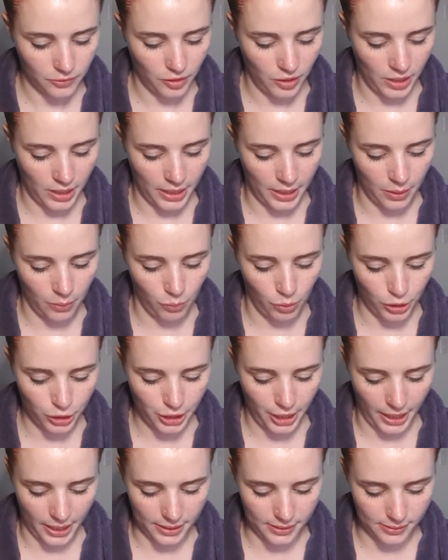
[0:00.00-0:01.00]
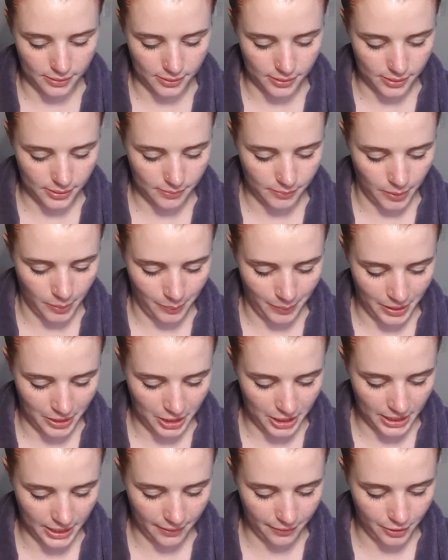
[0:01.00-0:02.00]
Right, wash hands
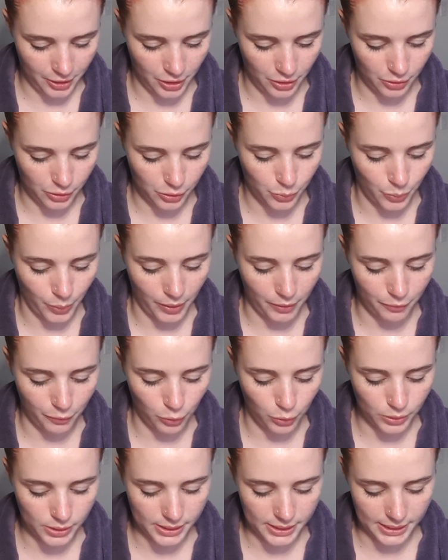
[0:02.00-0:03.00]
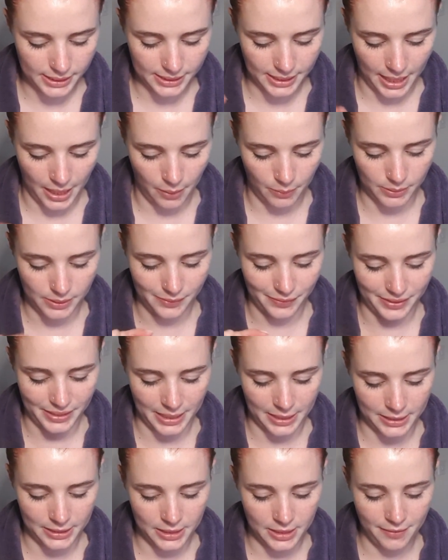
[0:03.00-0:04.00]
immediately after use. Wait 4 to 6 hours for
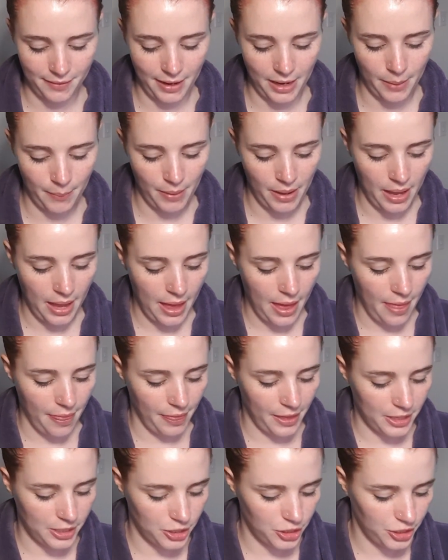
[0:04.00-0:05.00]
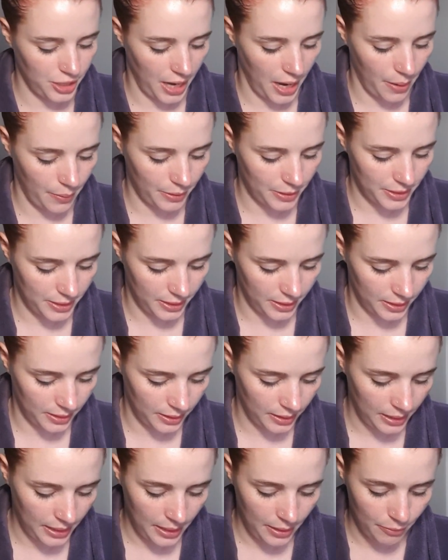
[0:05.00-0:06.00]
tan to develop. Then shower to
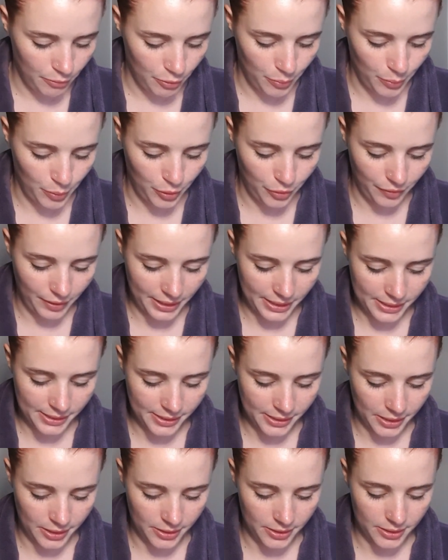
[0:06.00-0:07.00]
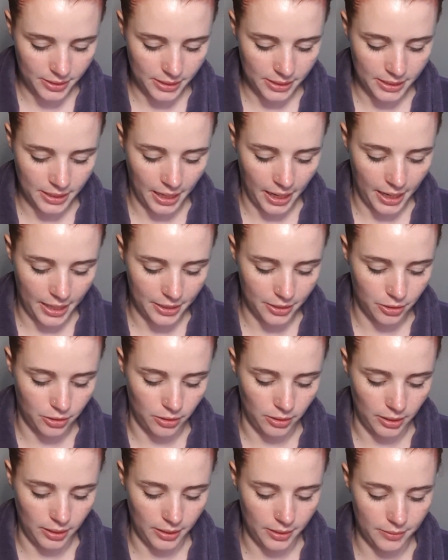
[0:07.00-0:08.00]
remove instant guide
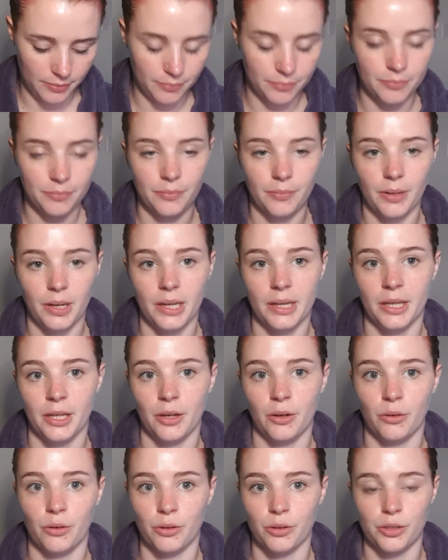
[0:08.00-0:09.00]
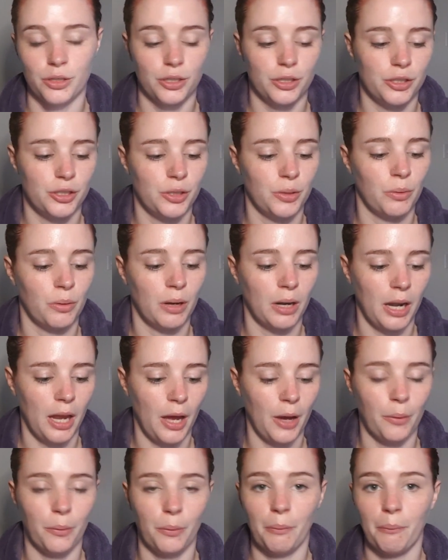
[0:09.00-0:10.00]
colour, and you're good to
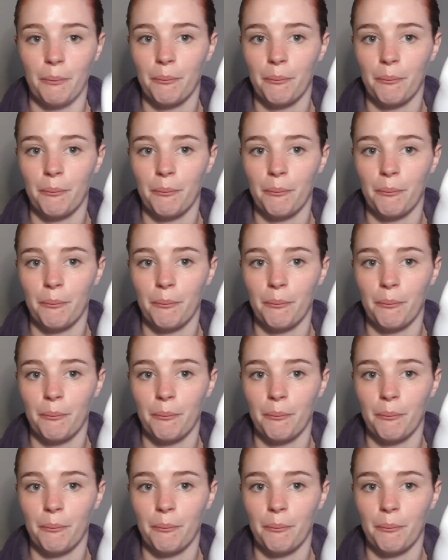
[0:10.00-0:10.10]
glow.